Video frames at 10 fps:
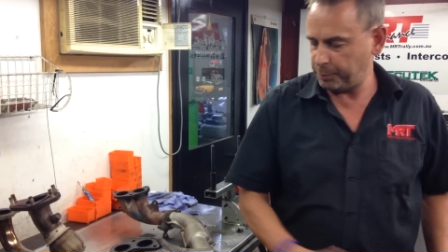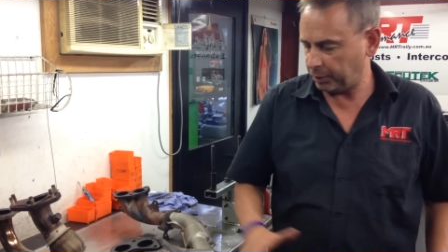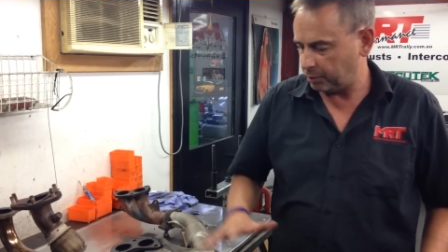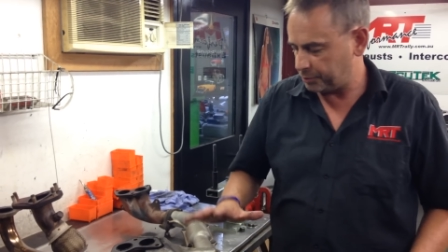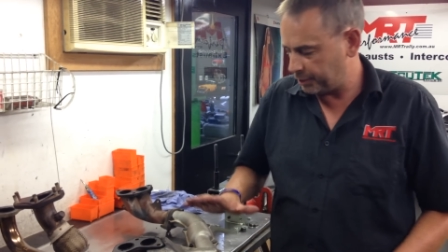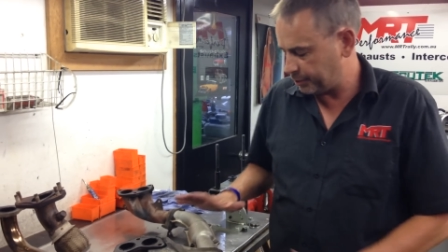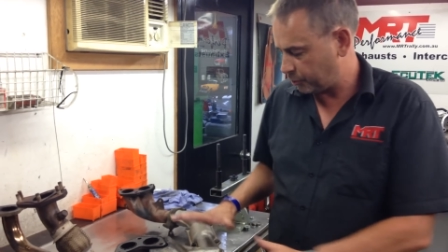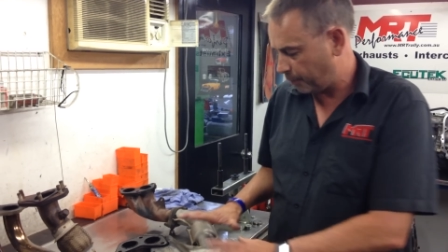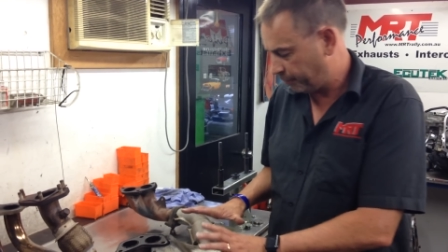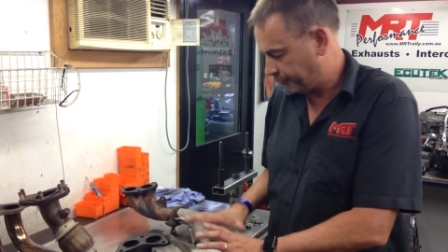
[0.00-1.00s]
because this
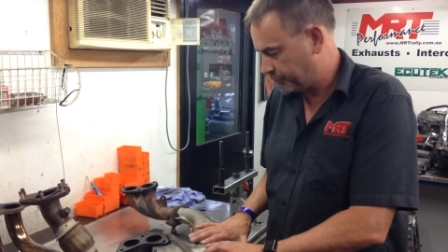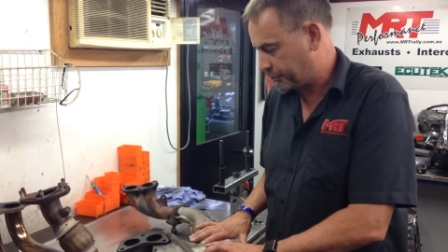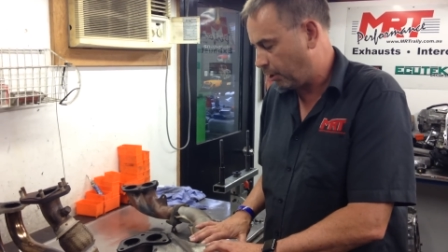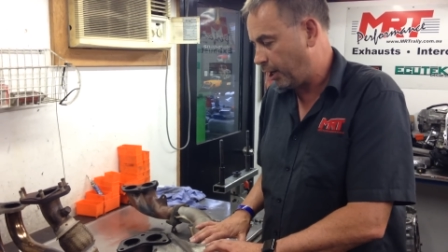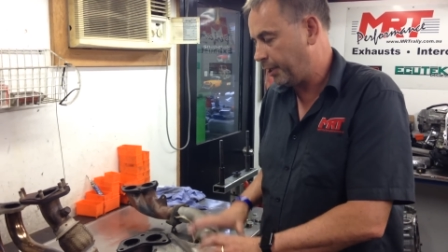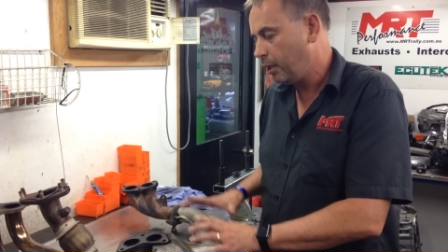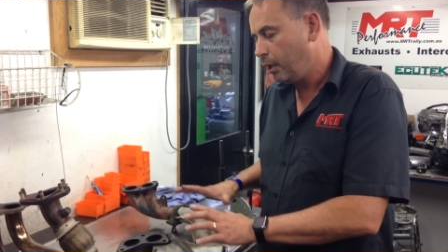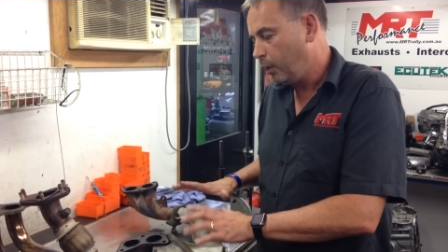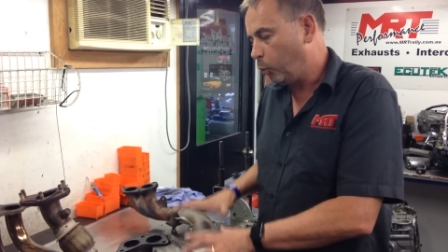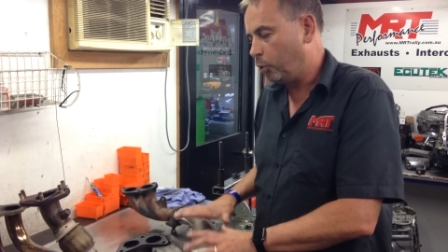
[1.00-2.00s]
type of design
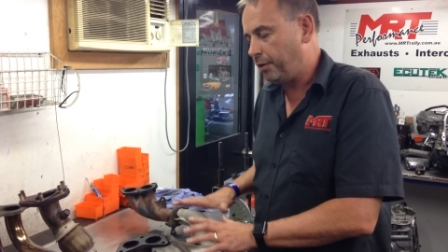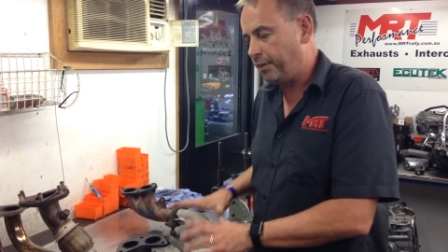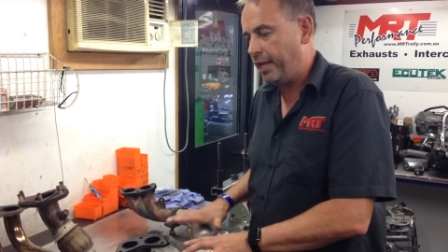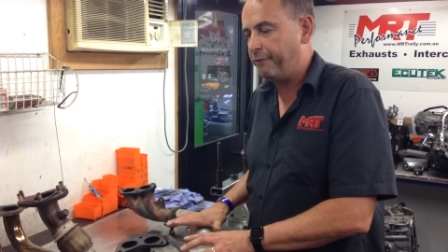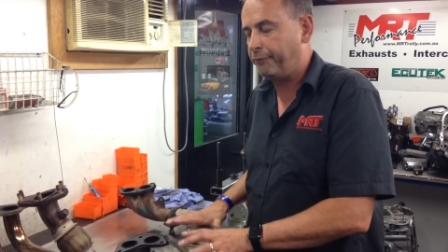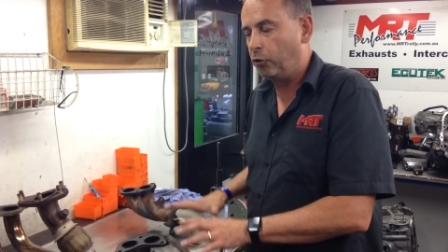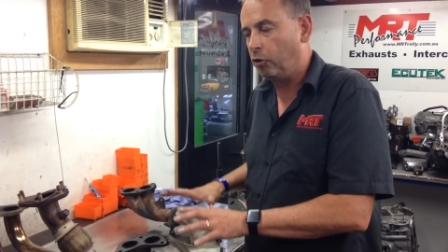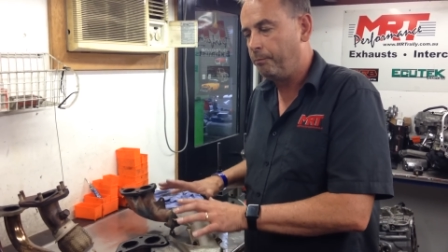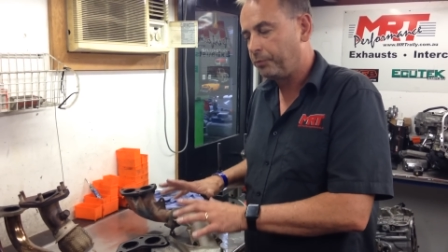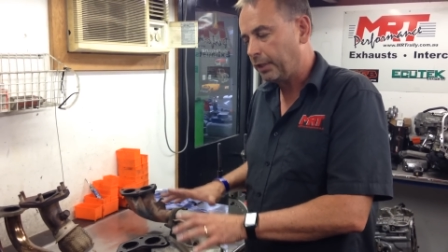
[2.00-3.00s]
would
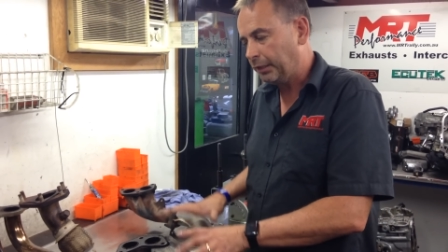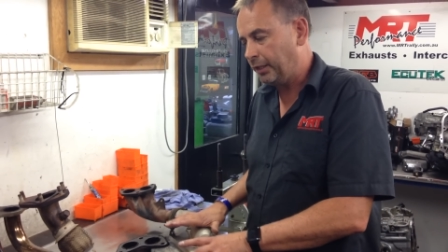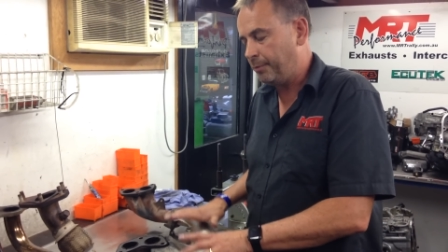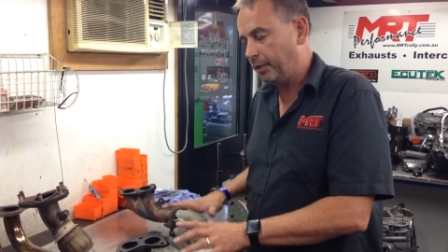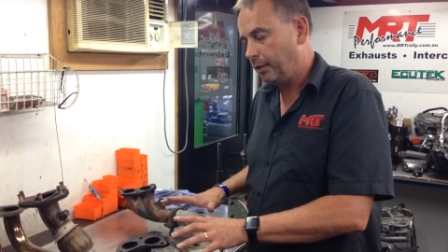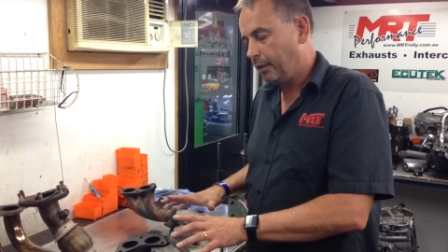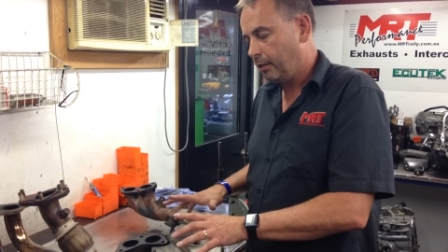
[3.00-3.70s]
therefore limit